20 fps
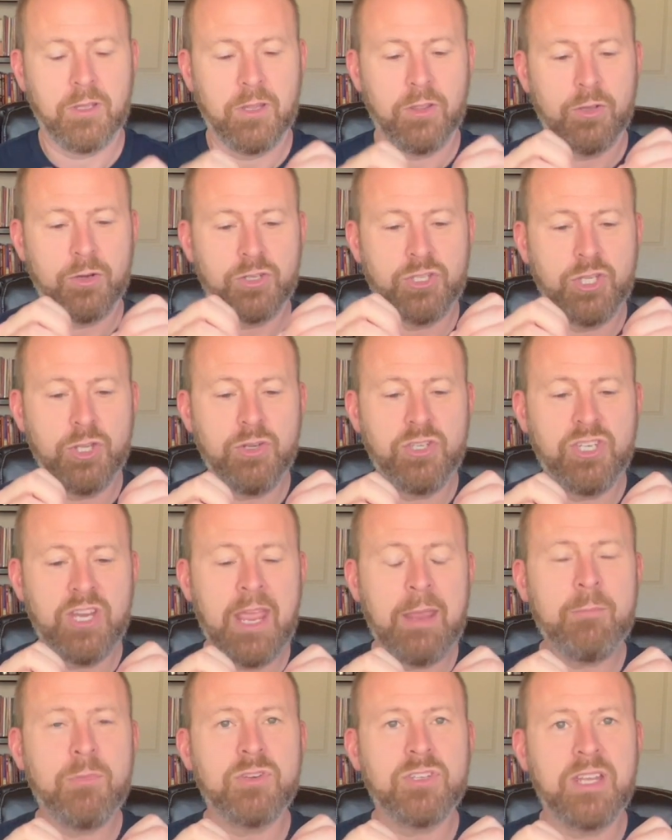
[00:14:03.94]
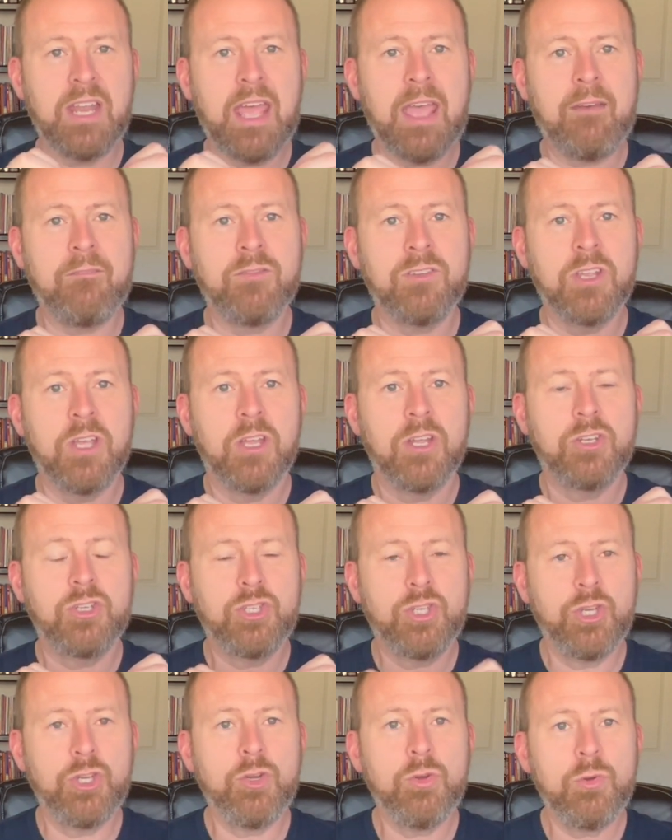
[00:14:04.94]
There's two chambers that have
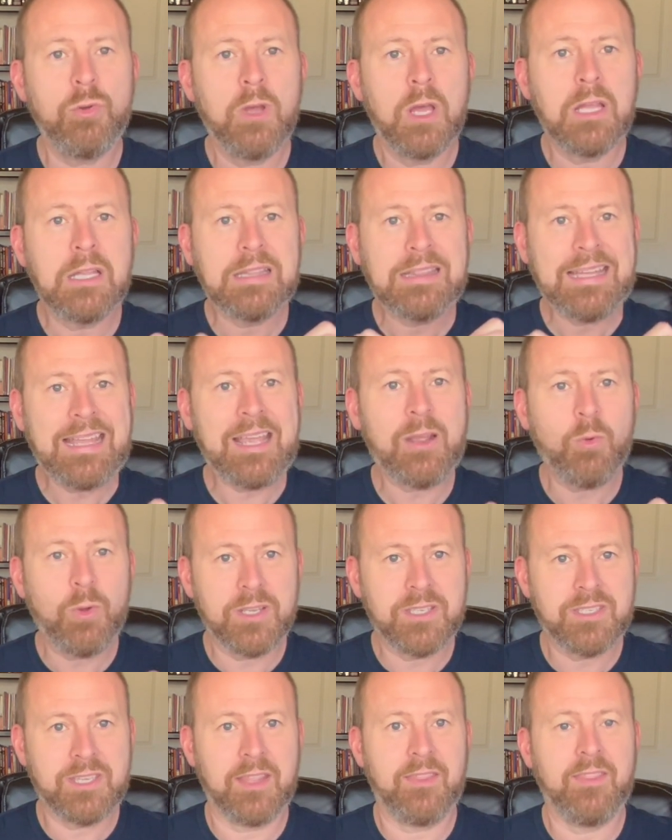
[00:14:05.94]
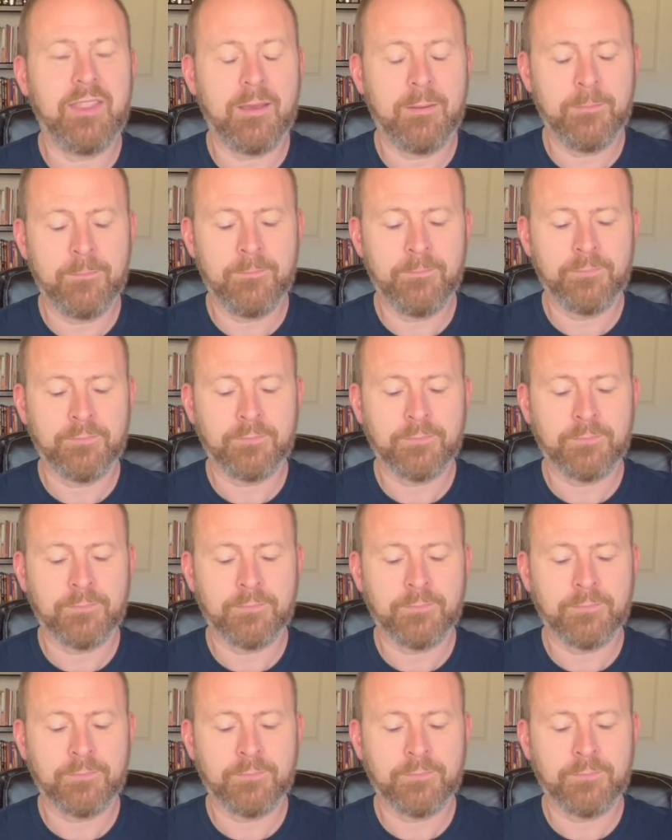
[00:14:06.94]
two liquids in them.